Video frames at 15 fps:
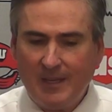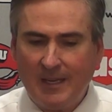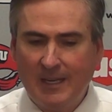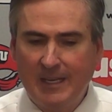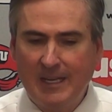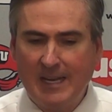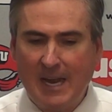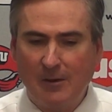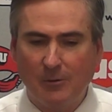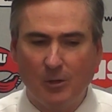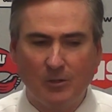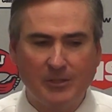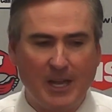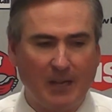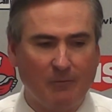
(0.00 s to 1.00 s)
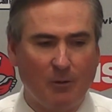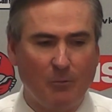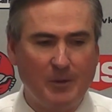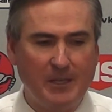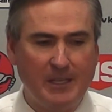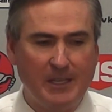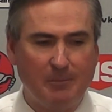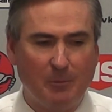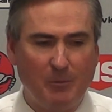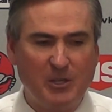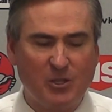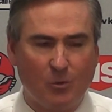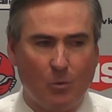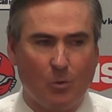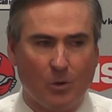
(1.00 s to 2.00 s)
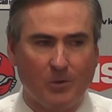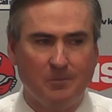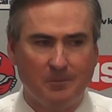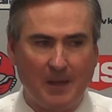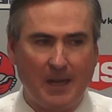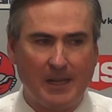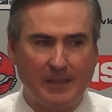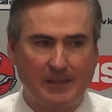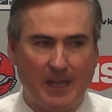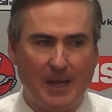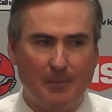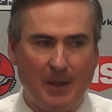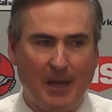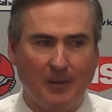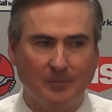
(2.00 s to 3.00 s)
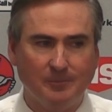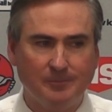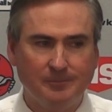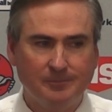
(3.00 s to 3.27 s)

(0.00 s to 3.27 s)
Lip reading: Again, I don't know exactly what we did, but we scored out of that timeout.